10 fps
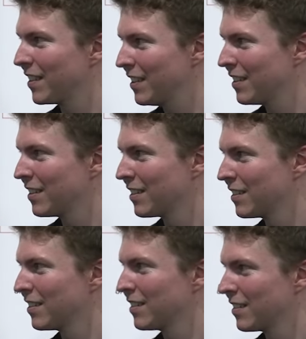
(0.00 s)

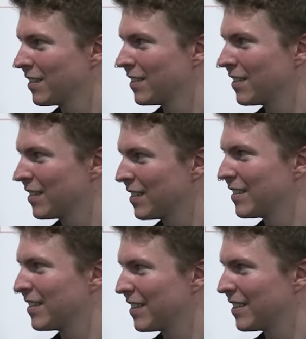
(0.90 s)

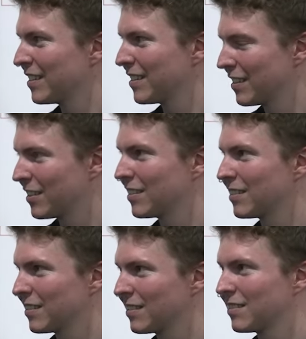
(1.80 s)

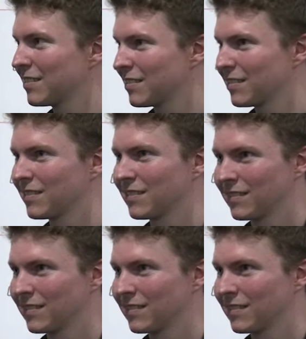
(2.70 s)
The person shown says nothing.